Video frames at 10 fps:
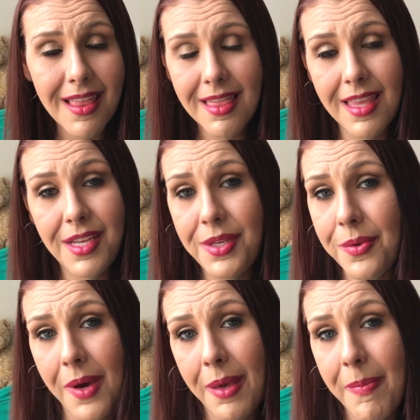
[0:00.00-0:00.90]
They
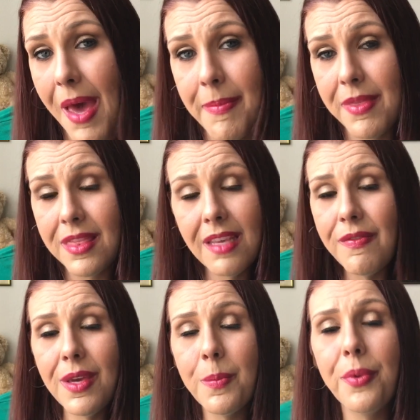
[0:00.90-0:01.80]
do. I'm
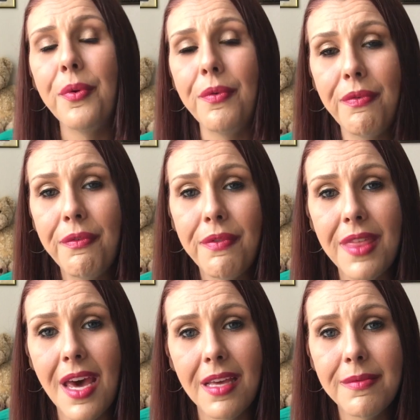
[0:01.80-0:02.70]
living proof
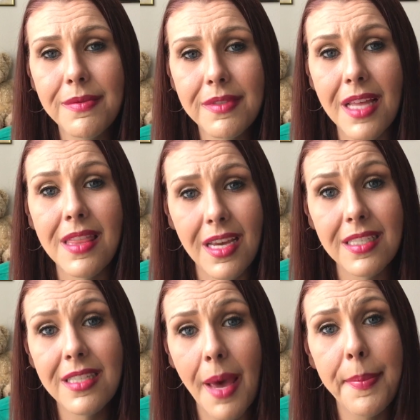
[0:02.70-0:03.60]
that
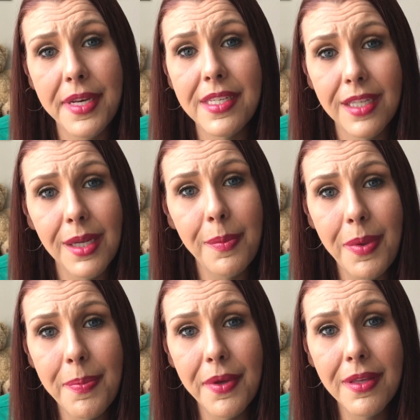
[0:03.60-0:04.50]
things happen to good
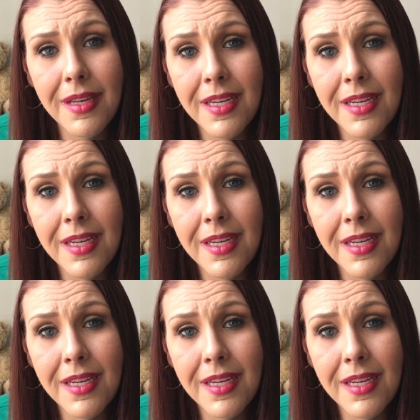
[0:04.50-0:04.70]
people.